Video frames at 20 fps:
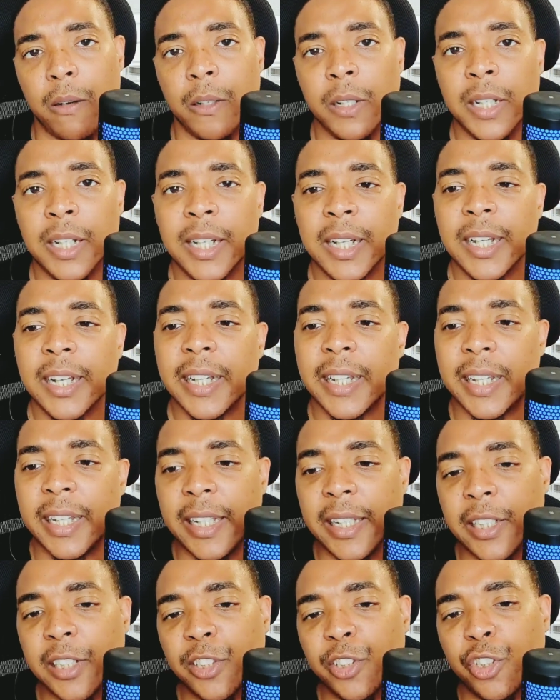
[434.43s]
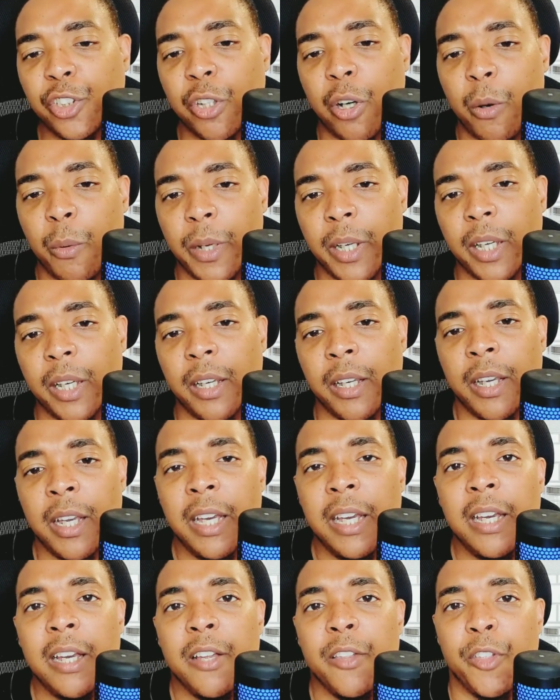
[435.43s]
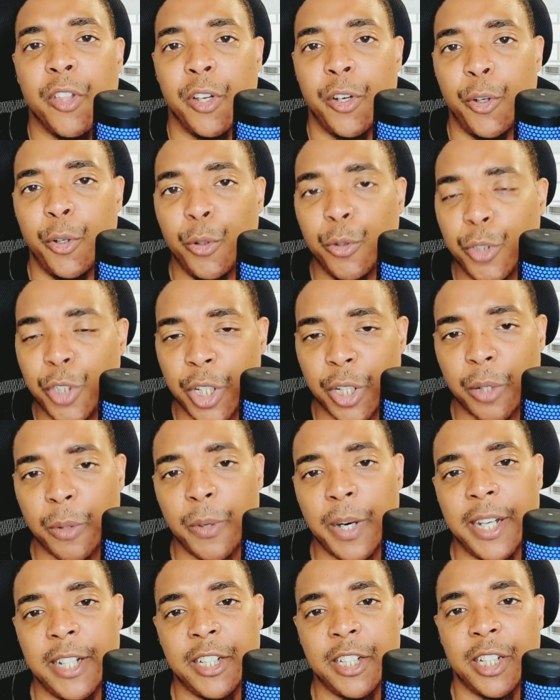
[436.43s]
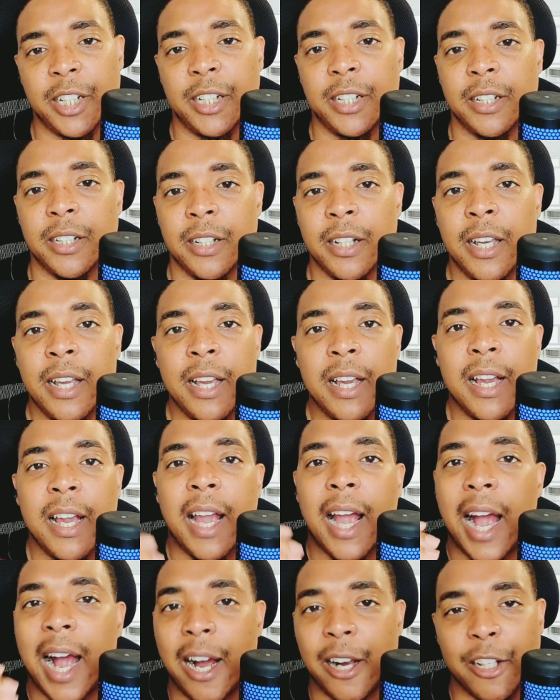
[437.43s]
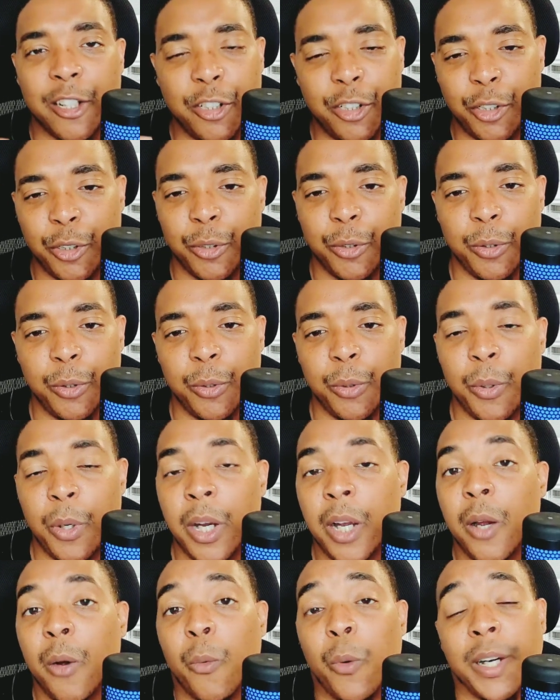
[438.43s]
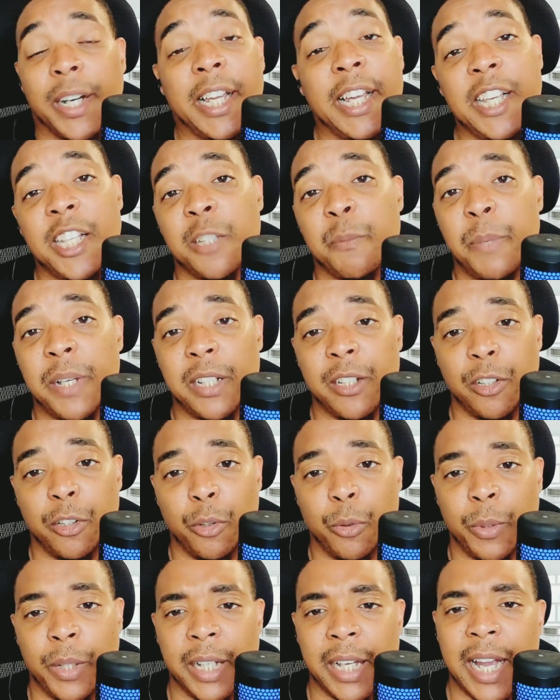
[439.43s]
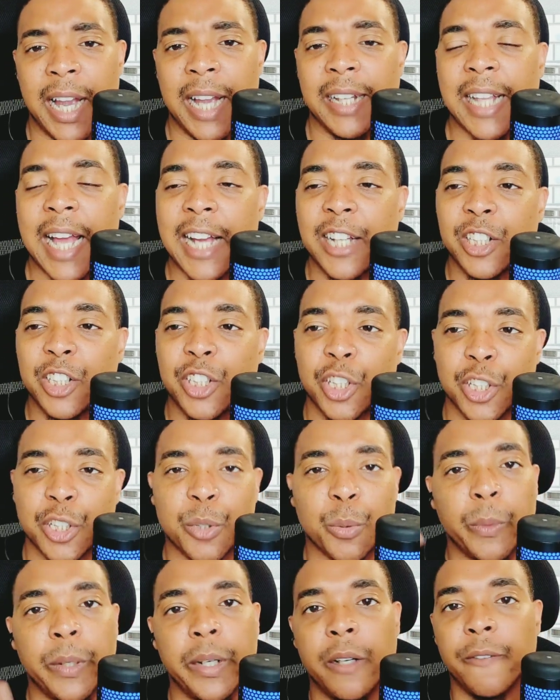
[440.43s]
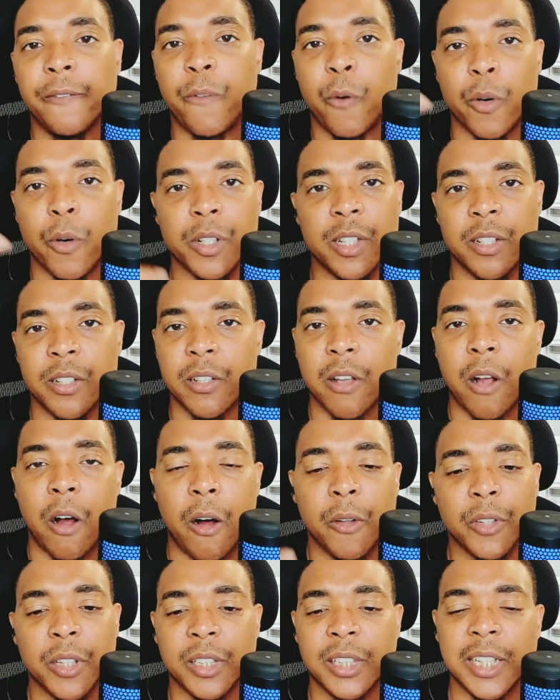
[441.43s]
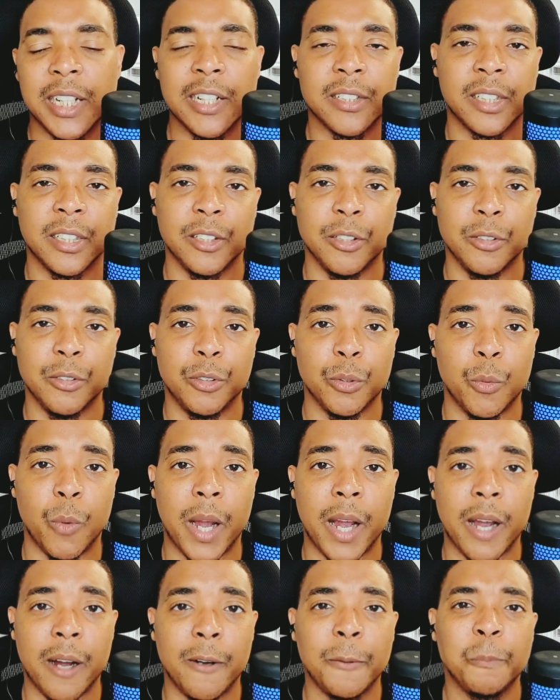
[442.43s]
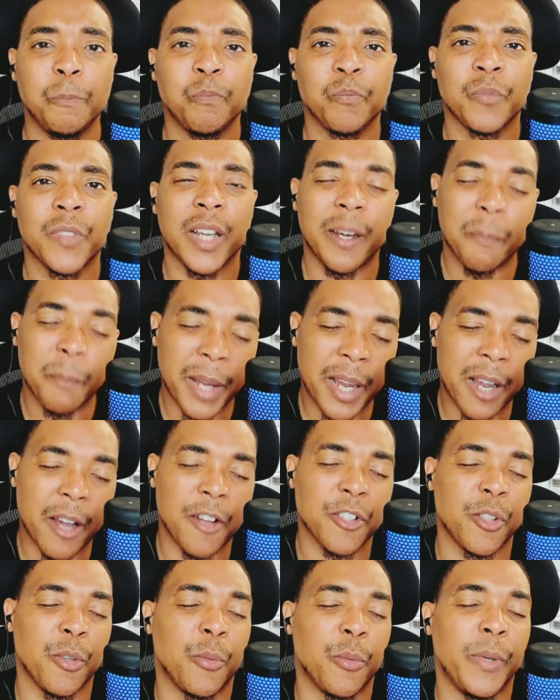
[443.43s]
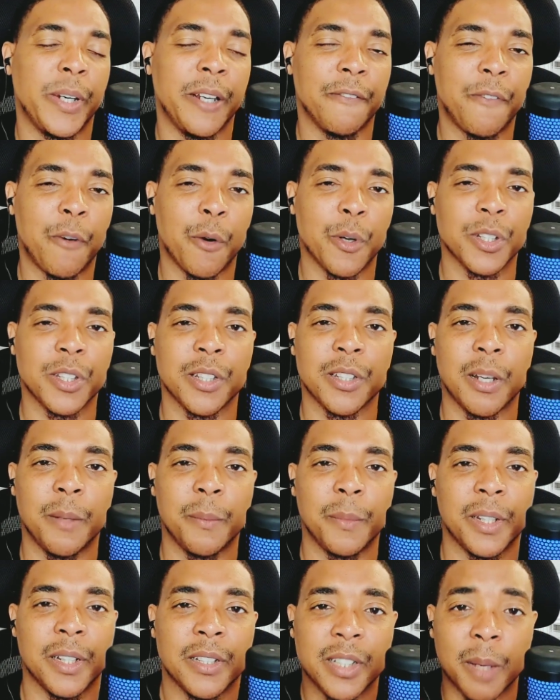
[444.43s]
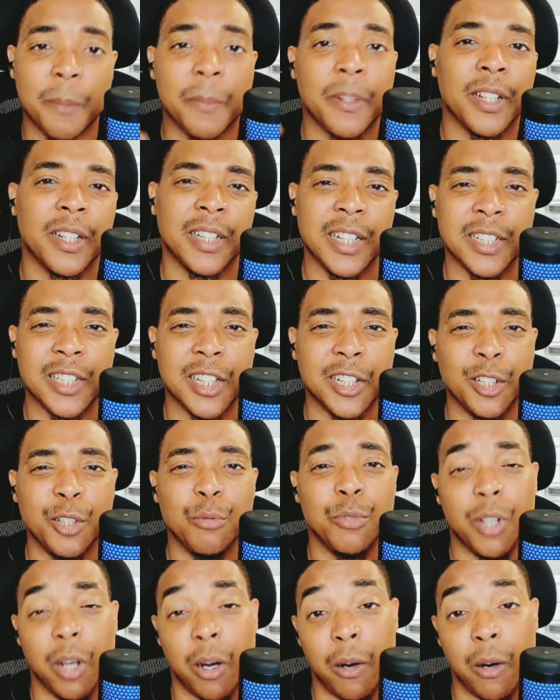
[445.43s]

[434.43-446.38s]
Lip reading: He is showing the new generation how to do what he's been doing, and that just reinforces all the things that you do well, and may also reinforce some of the things that you don't.